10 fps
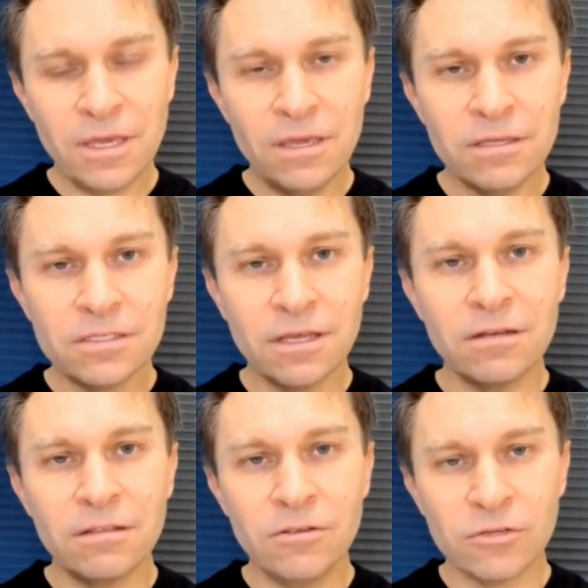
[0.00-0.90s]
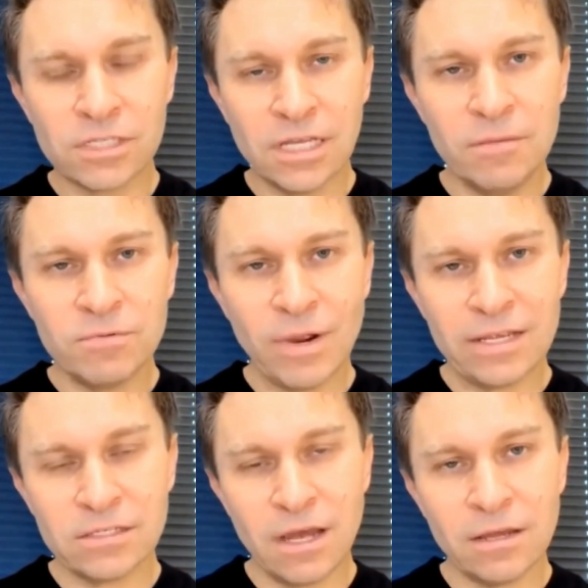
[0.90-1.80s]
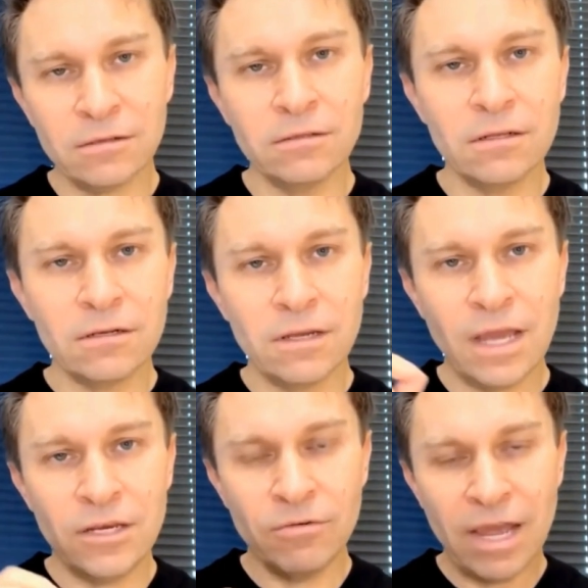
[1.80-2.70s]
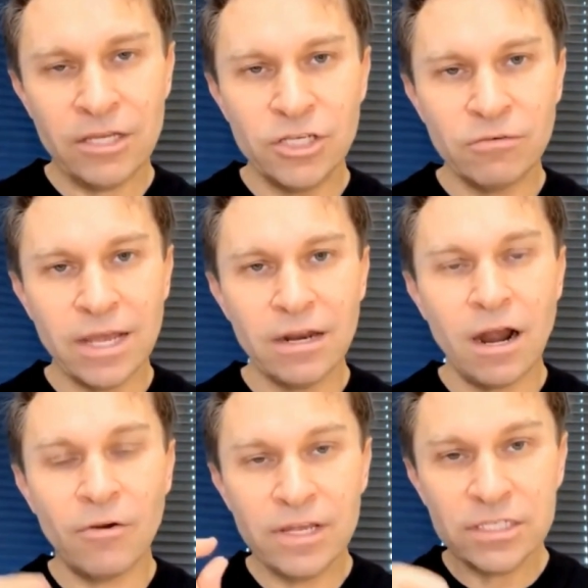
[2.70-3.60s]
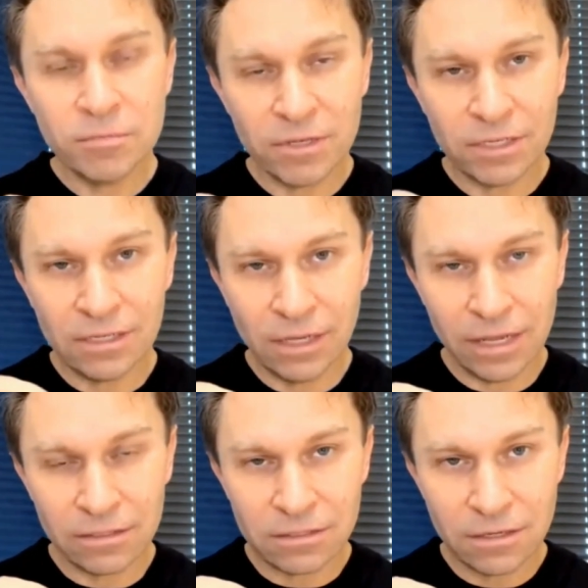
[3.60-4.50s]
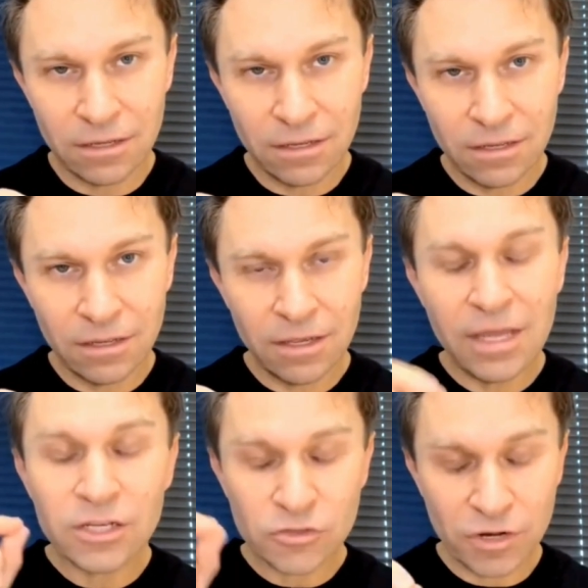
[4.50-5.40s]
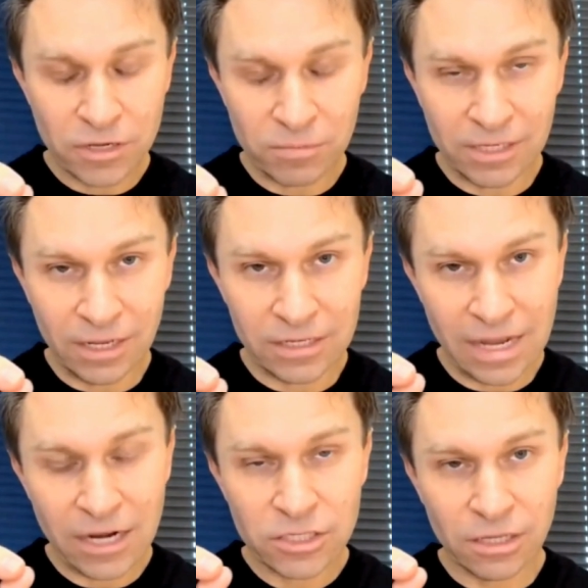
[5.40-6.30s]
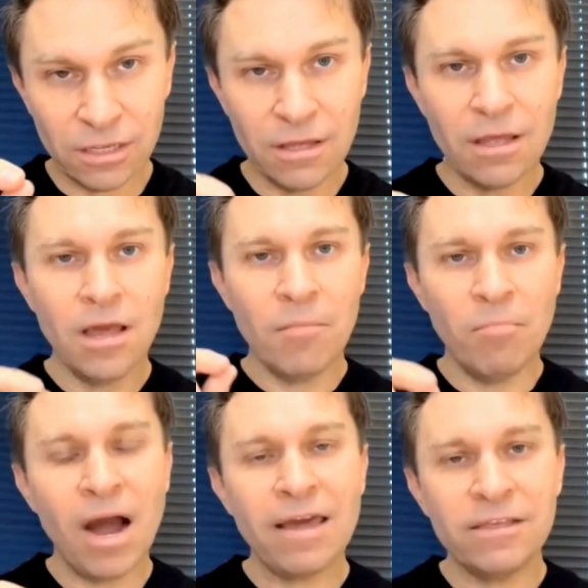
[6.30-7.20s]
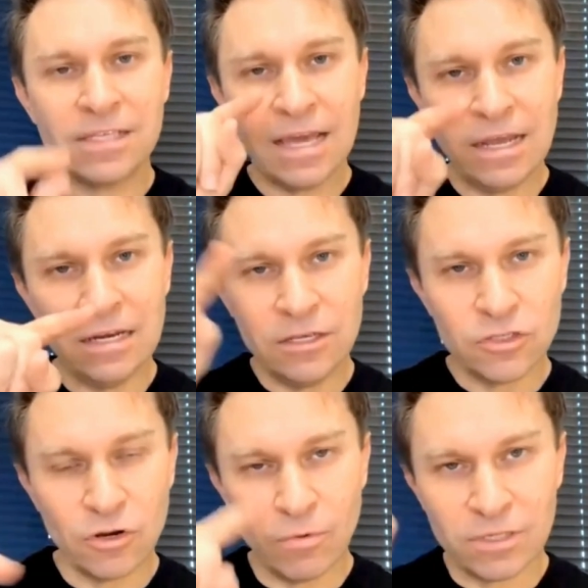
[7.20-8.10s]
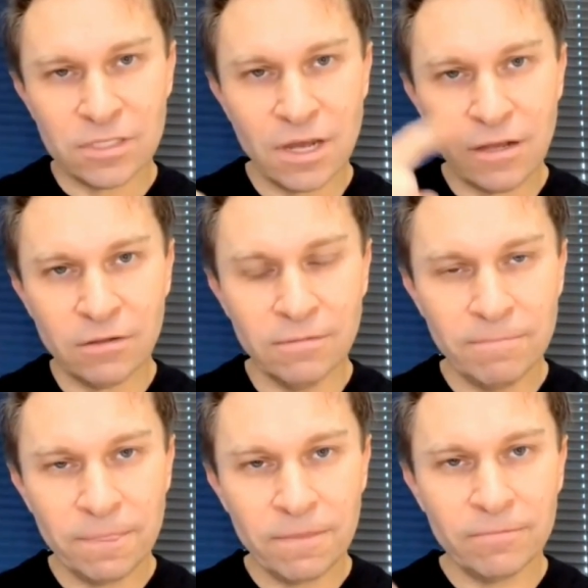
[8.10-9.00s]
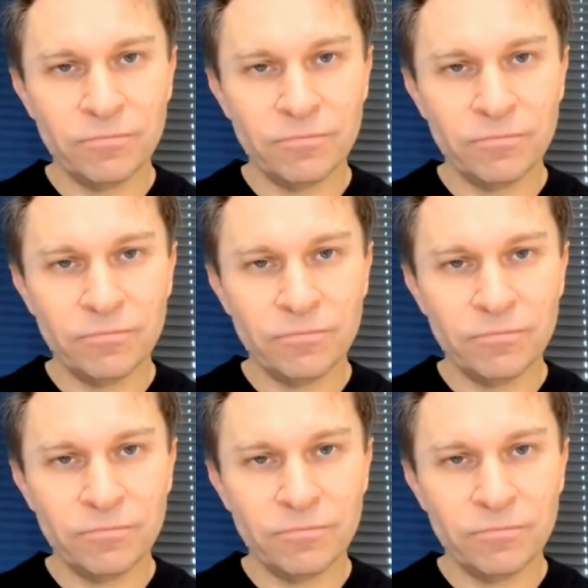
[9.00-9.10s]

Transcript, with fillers: The key is that your sleep-wake cycle and your aging rate are intimately linked, inextricably linked actually, by this NAD-SIRT1 cycle.